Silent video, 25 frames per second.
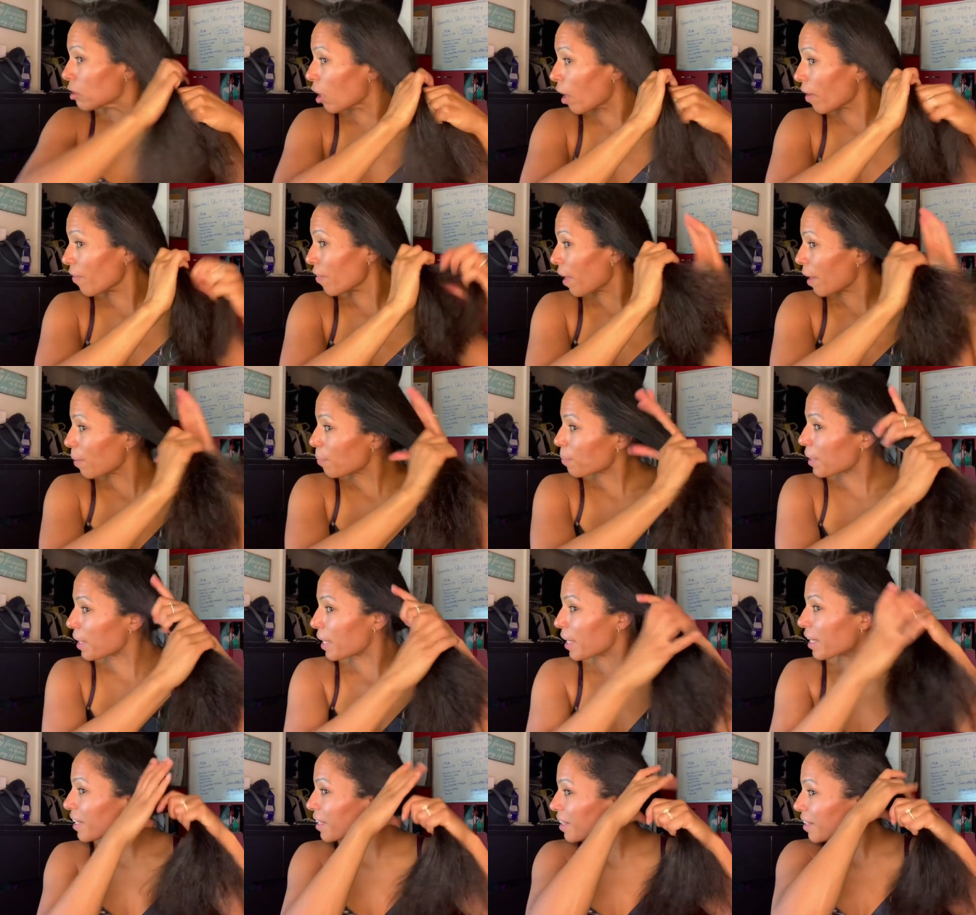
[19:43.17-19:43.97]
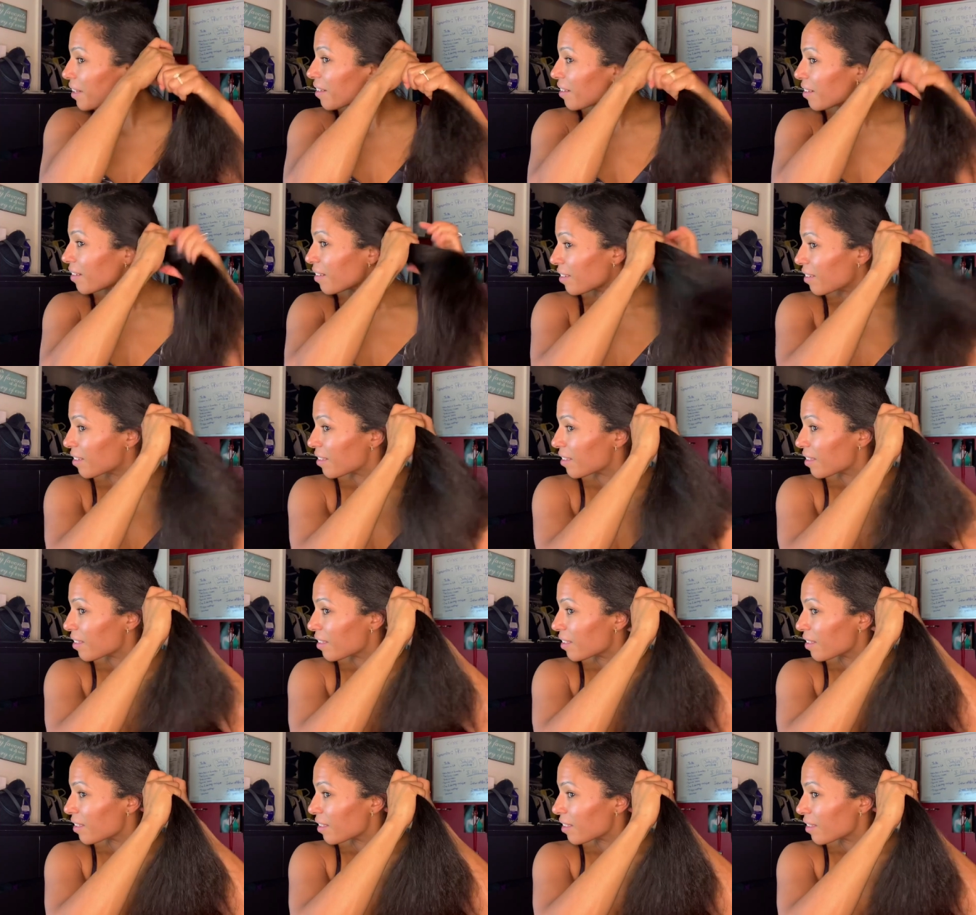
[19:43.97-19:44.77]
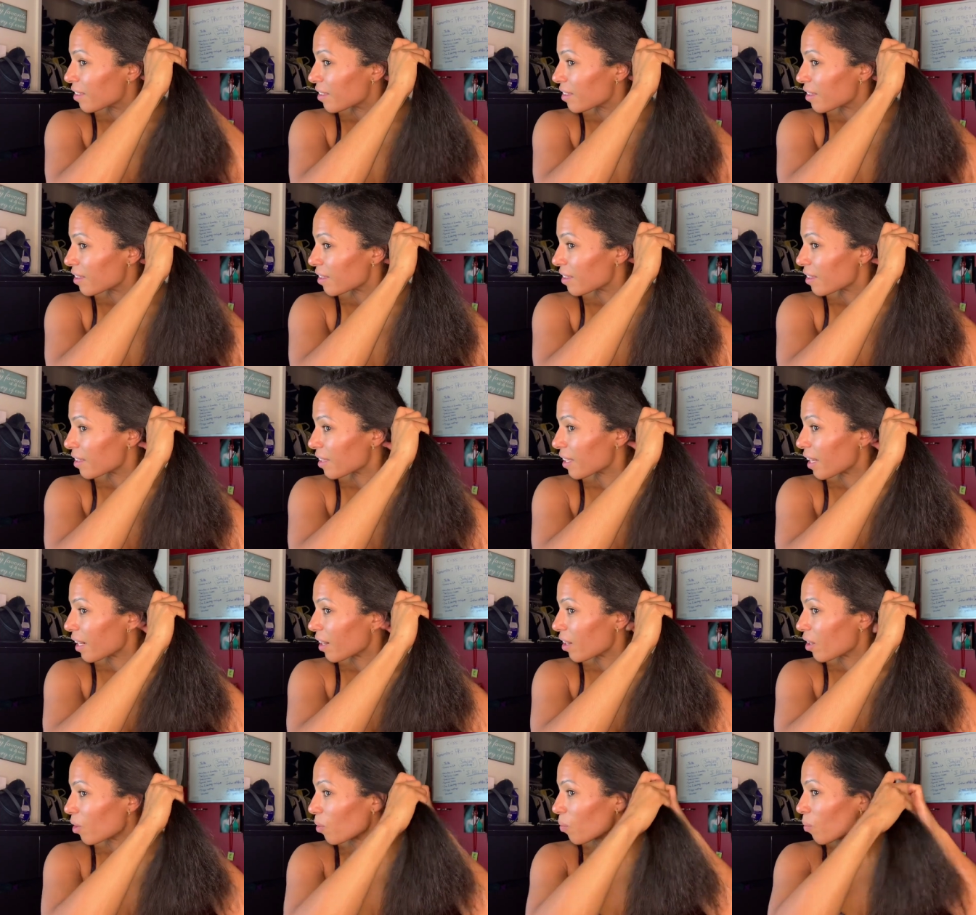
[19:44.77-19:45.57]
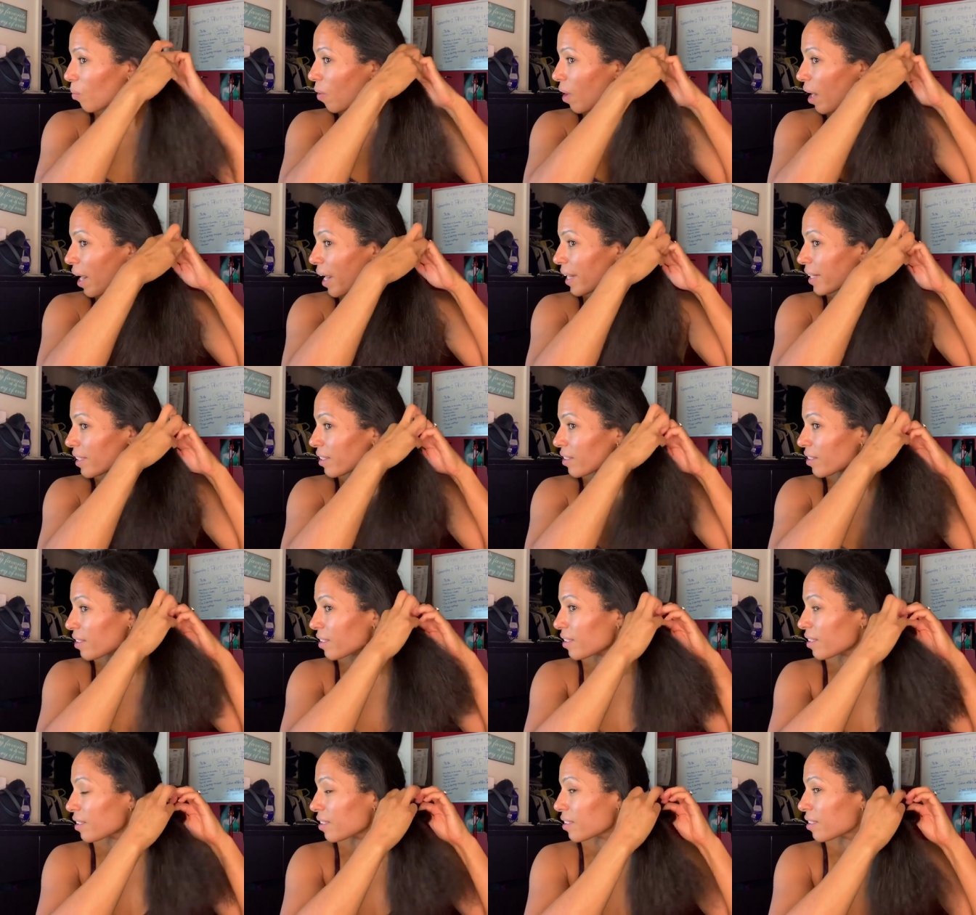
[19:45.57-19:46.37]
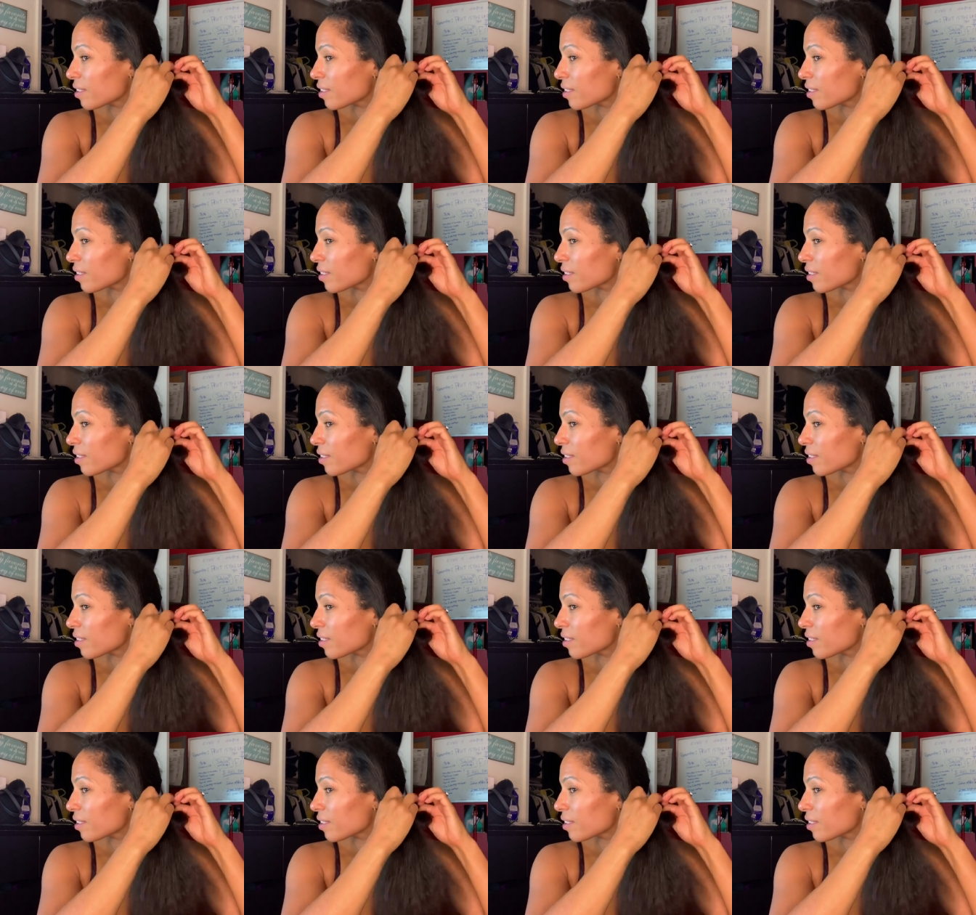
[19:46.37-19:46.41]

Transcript: not that big, that are wider,